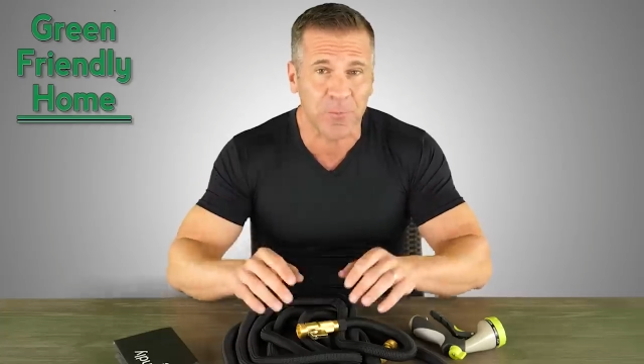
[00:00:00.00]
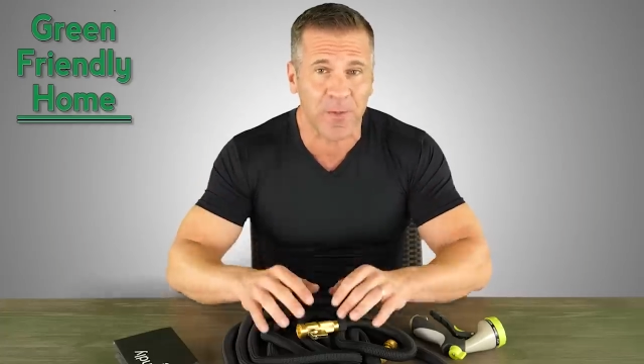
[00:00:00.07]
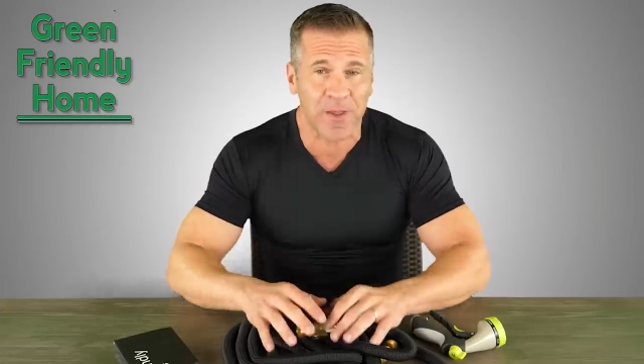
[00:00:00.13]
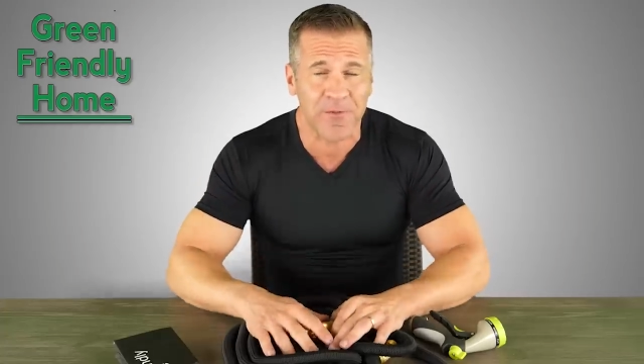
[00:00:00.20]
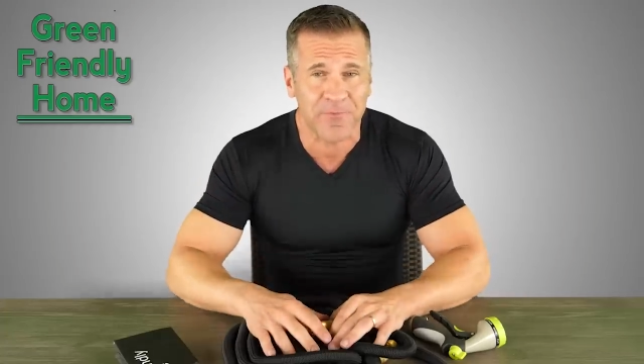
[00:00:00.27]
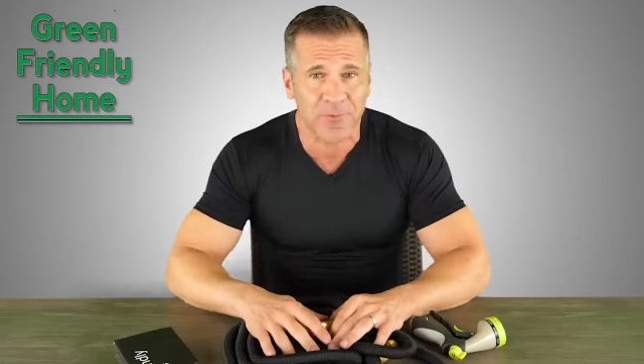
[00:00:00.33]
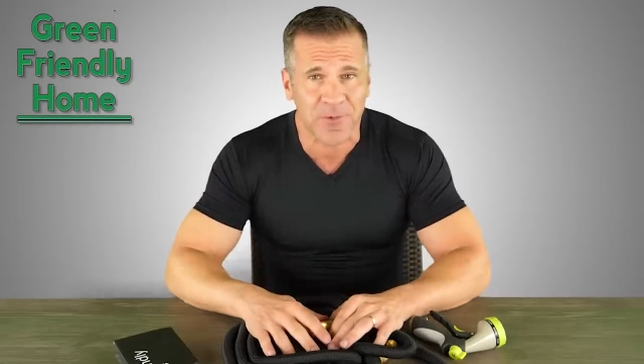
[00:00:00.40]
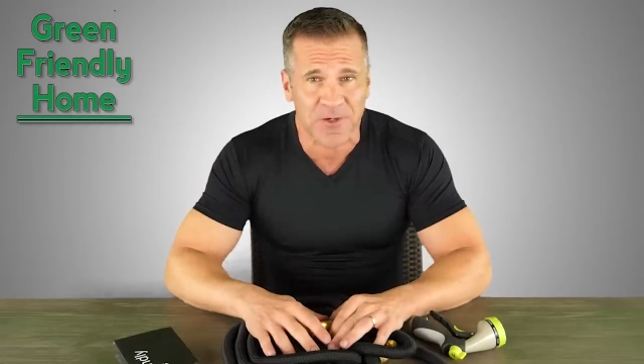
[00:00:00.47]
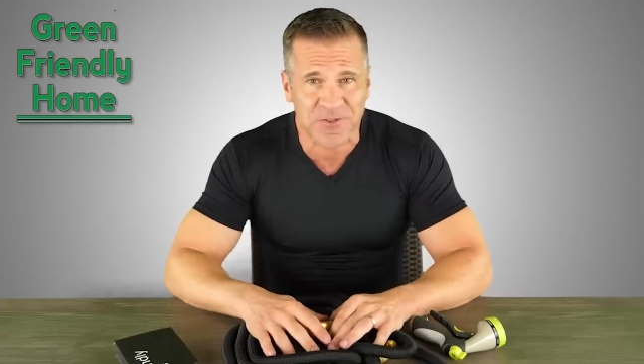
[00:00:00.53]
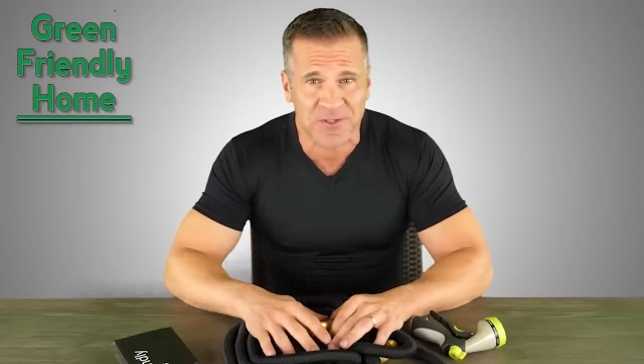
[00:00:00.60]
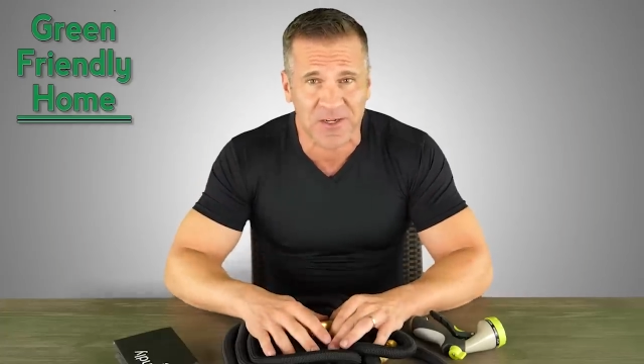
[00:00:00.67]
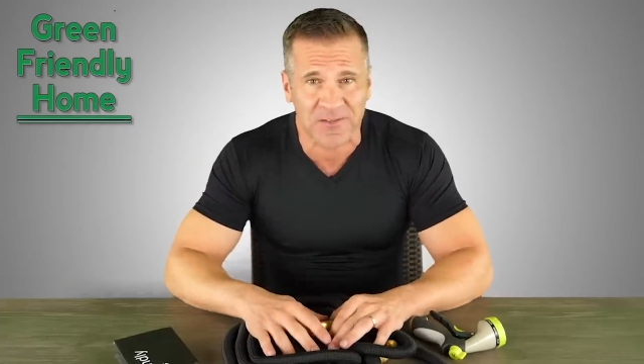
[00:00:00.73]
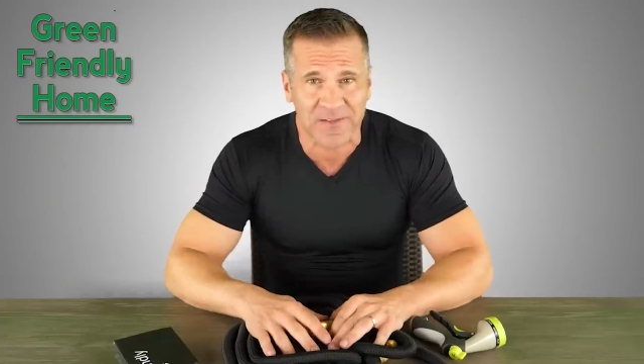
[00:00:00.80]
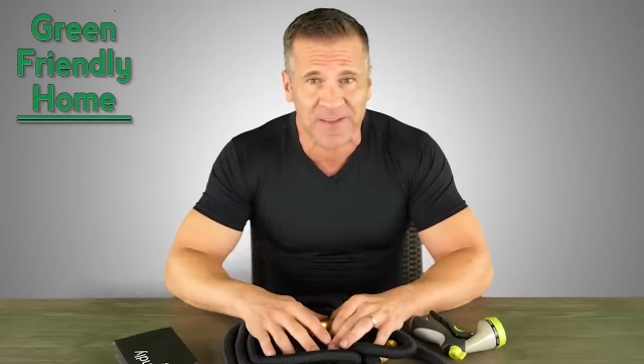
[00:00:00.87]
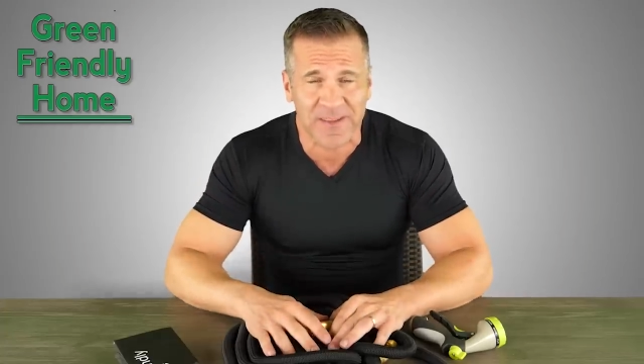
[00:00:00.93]
but
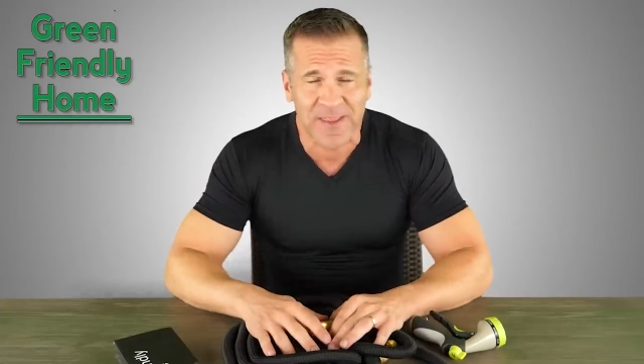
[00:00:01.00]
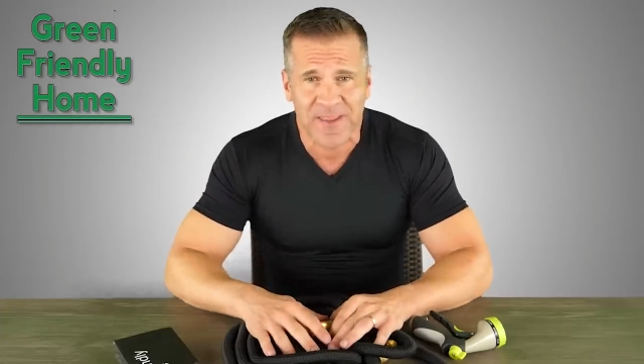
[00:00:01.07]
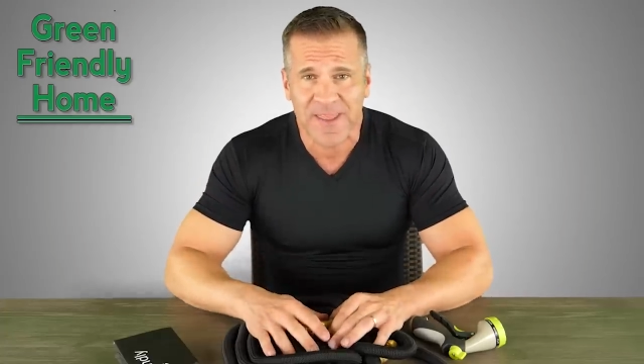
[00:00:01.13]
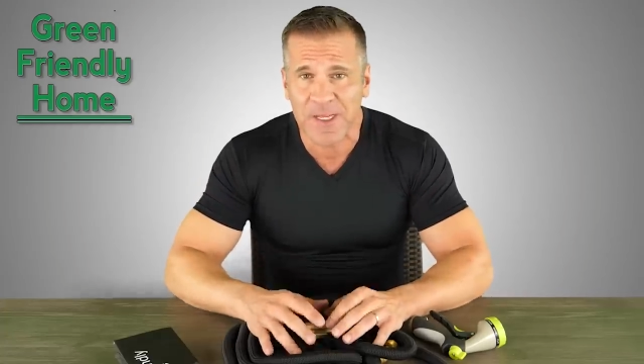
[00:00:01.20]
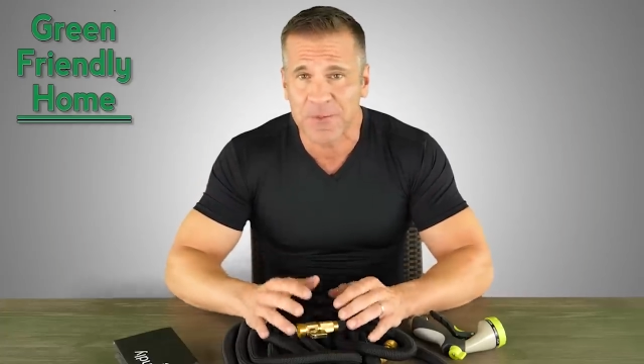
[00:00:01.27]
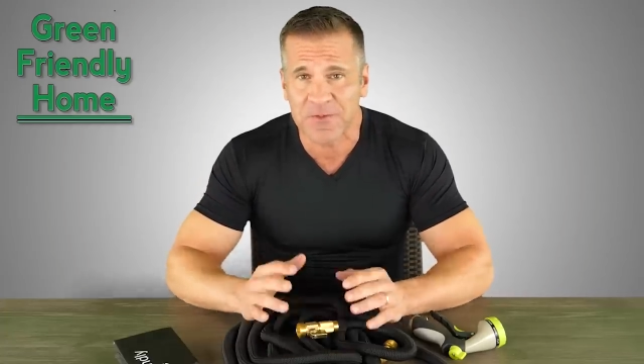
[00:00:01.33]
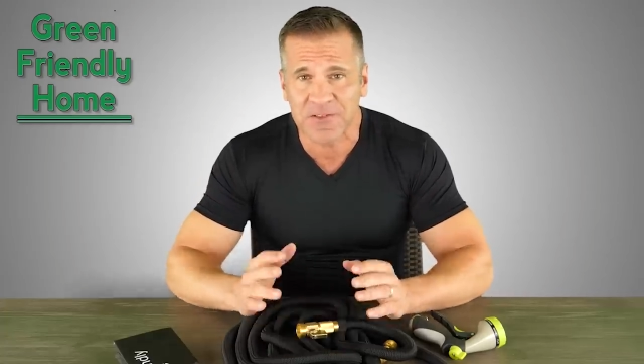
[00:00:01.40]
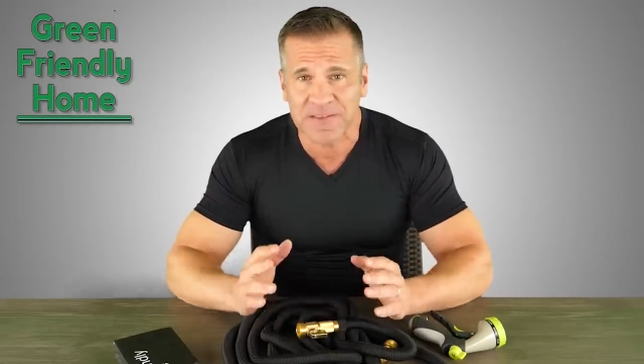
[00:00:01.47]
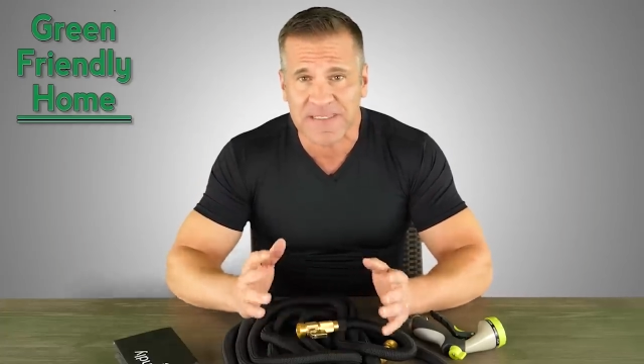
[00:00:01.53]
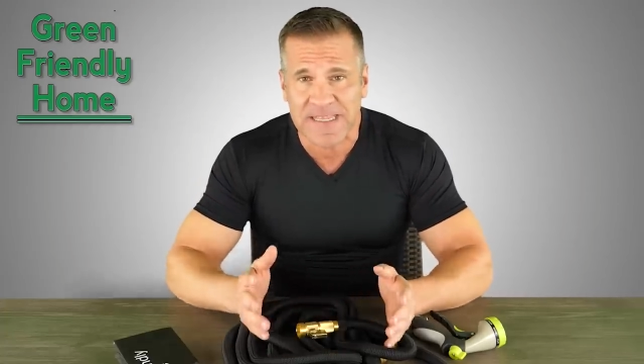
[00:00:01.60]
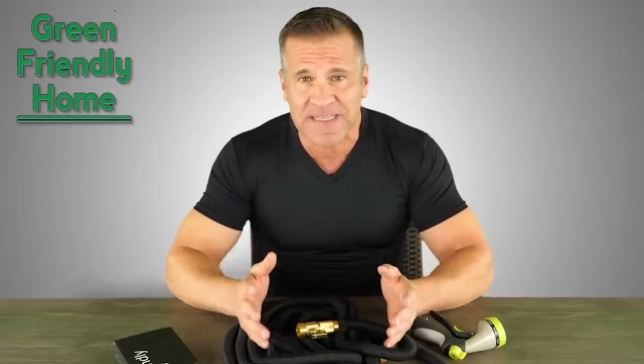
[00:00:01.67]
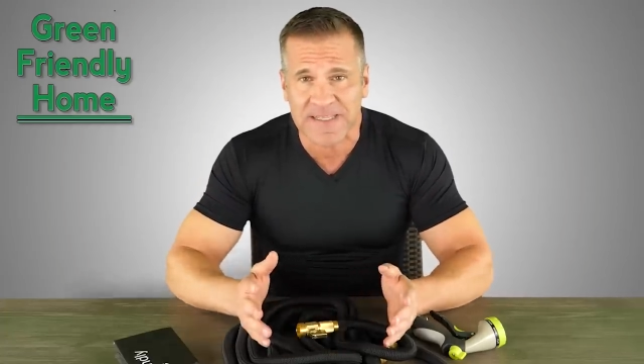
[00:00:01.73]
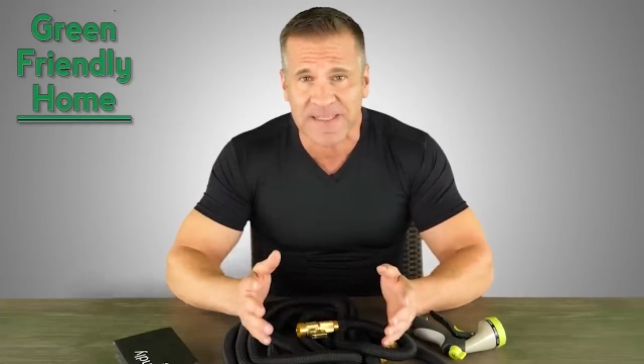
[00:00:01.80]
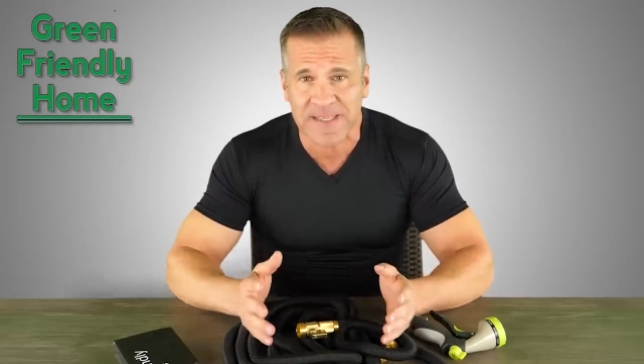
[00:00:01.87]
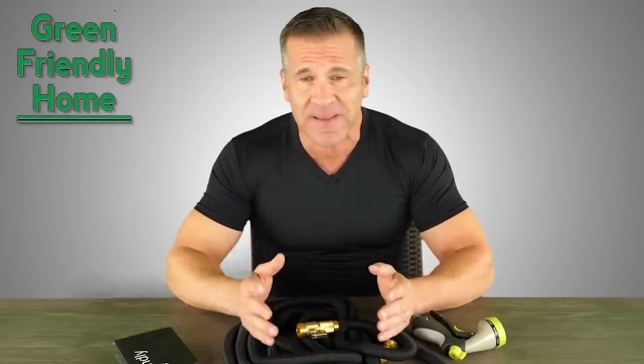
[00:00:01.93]
unfortunately it was
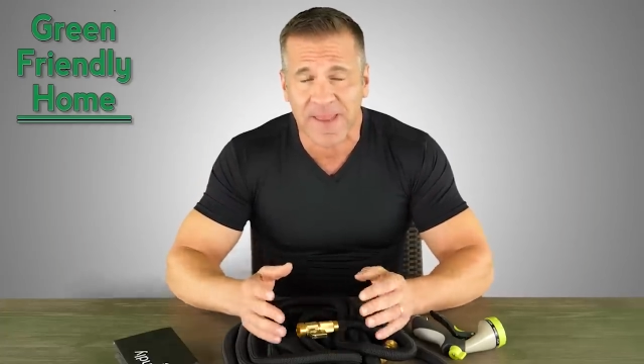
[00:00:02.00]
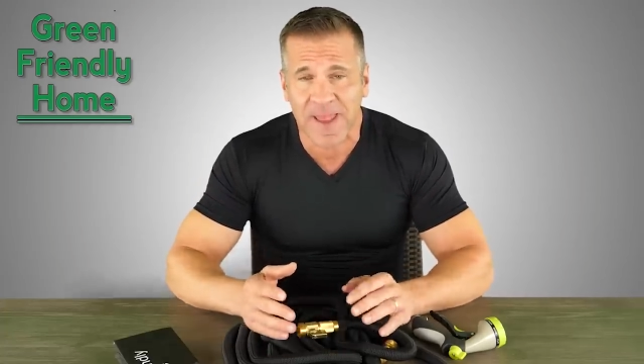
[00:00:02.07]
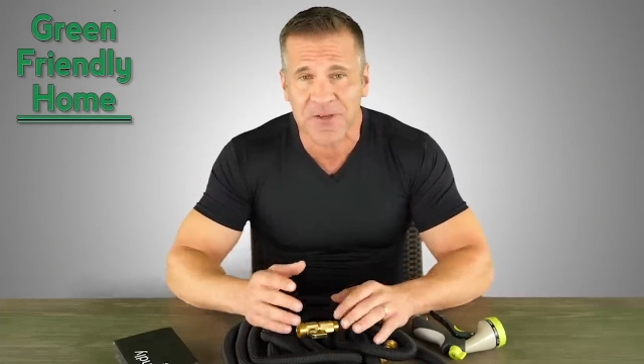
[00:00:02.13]
leaking.